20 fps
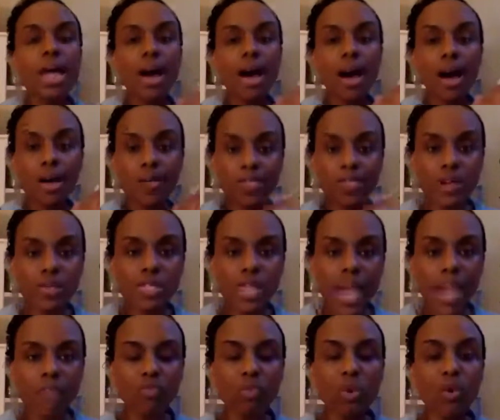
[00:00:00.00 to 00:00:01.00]
Of those
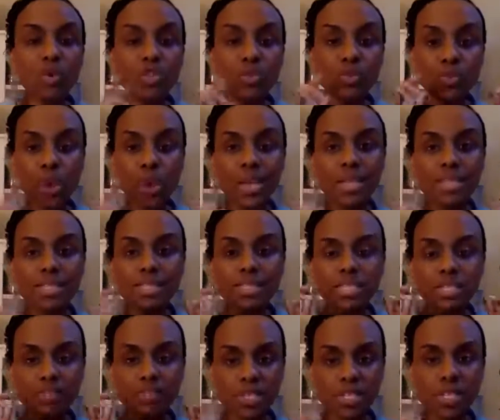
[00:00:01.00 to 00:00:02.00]
8 roles, what is the
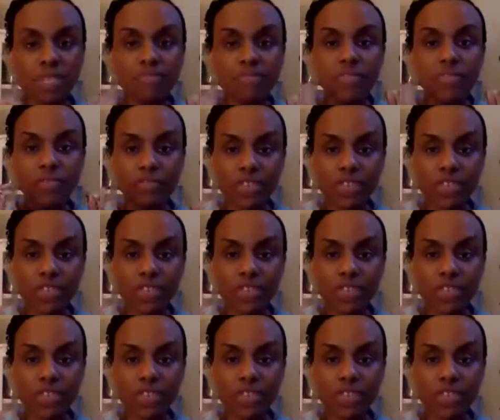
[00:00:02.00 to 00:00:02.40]
specific